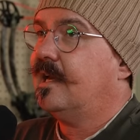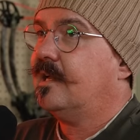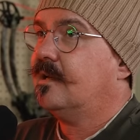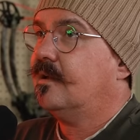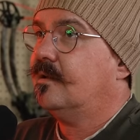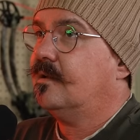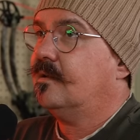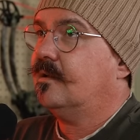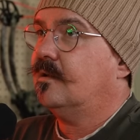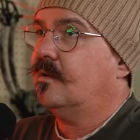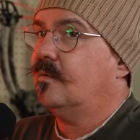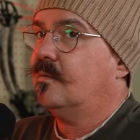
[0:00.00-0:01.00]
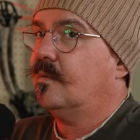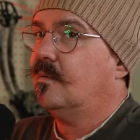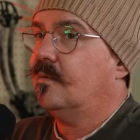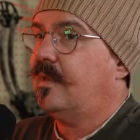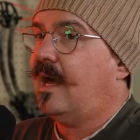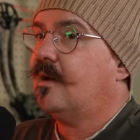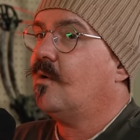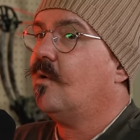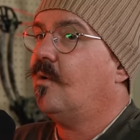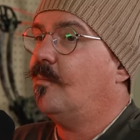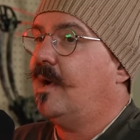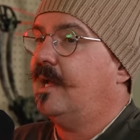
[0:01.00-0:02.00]
that you know that
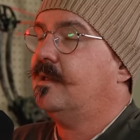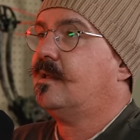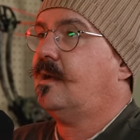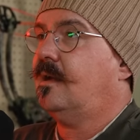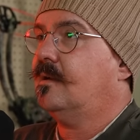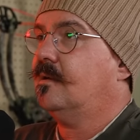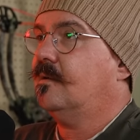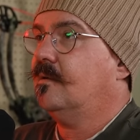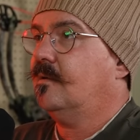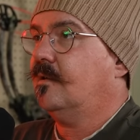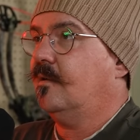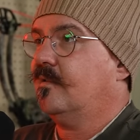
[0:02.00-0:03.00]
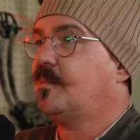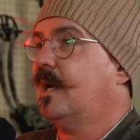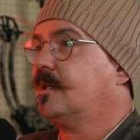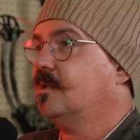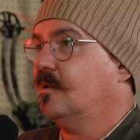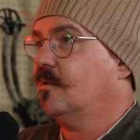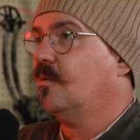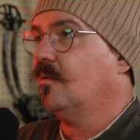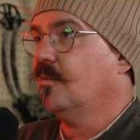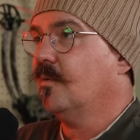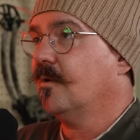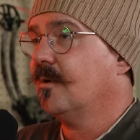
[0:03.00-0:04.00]
whole mindset goes back to the
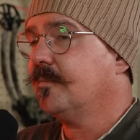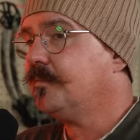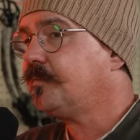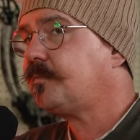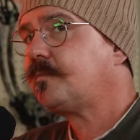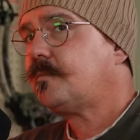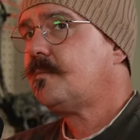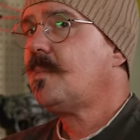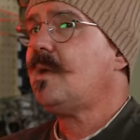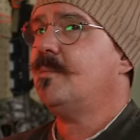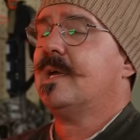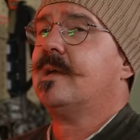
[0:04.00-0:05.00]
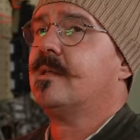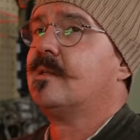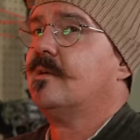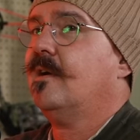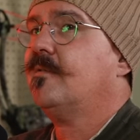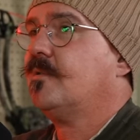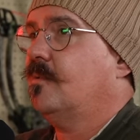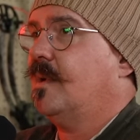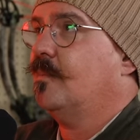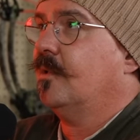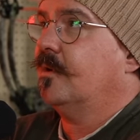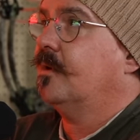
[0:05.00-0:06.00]
cold war because you have to
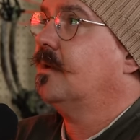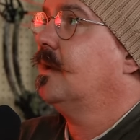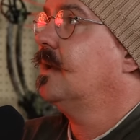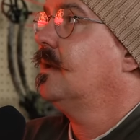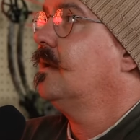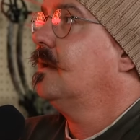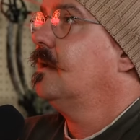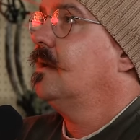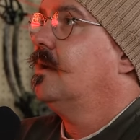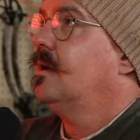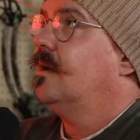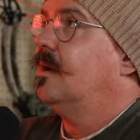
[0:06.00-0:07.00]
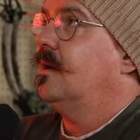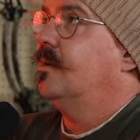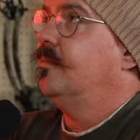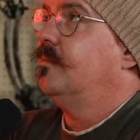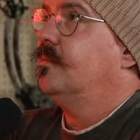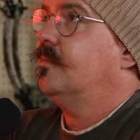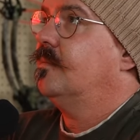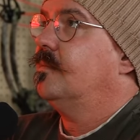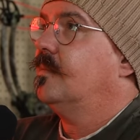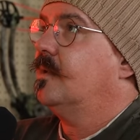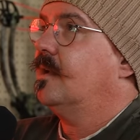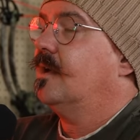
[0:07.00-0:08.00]
remember um,
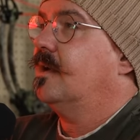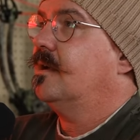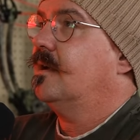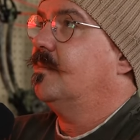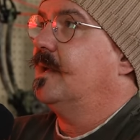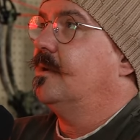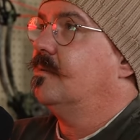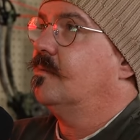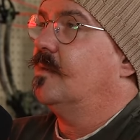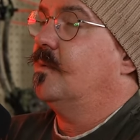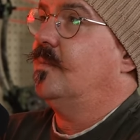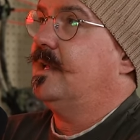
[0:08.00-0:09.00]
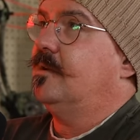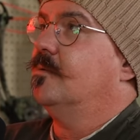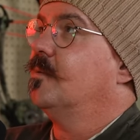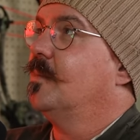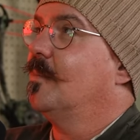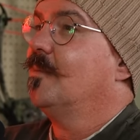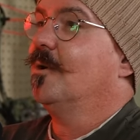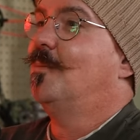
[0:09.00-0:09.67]
I mean, well, we don't remember,